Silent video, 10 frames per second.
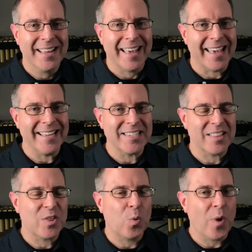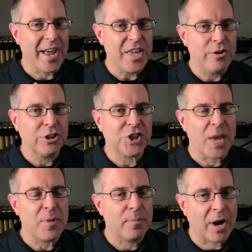And the way you
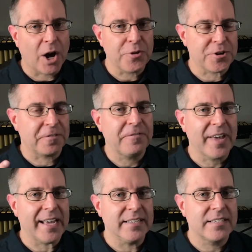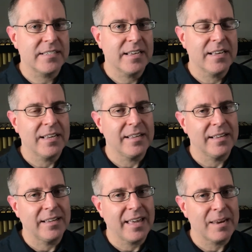shape your mouth or your face
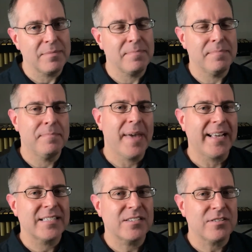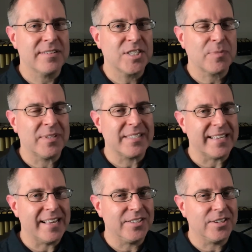can make certain instruments
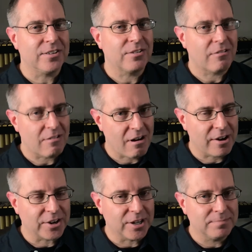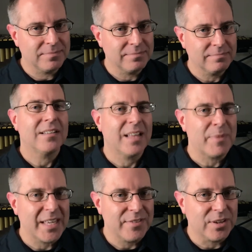easier or harder. Let me
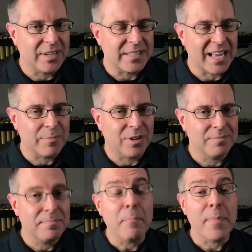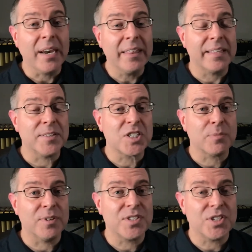give you an example. Many of the
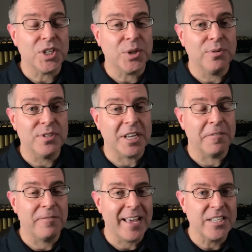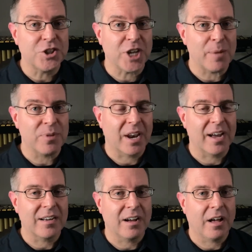instruments use a face shape that I
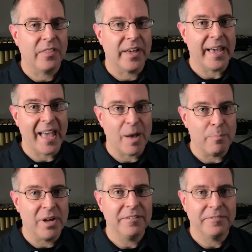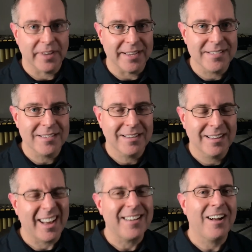call the M face.
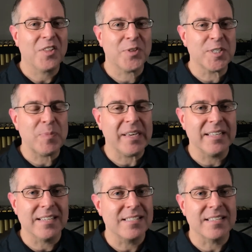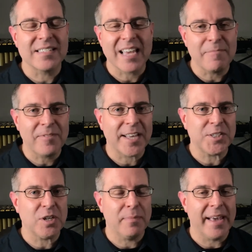I call it this because it's the same face
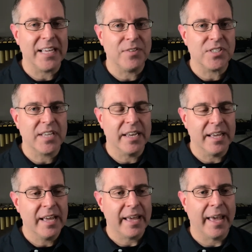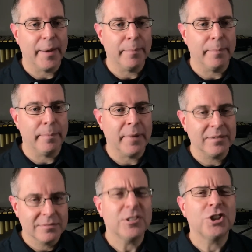you'd make if you said M.
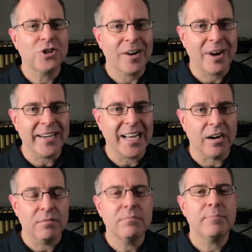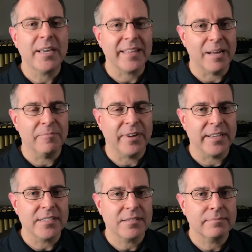Try it right now. Make the M
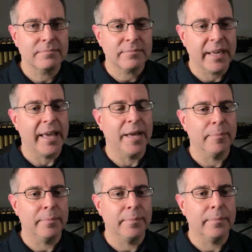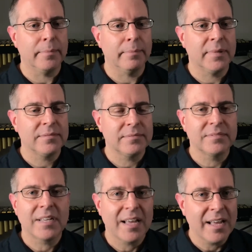face. M.
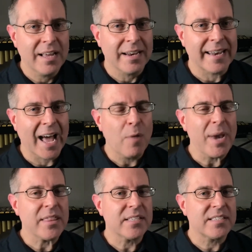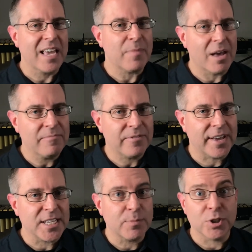Now make the same M
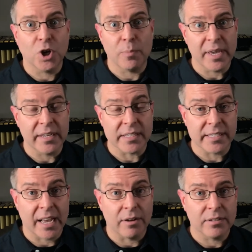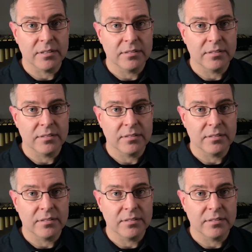face, but don't make any sound.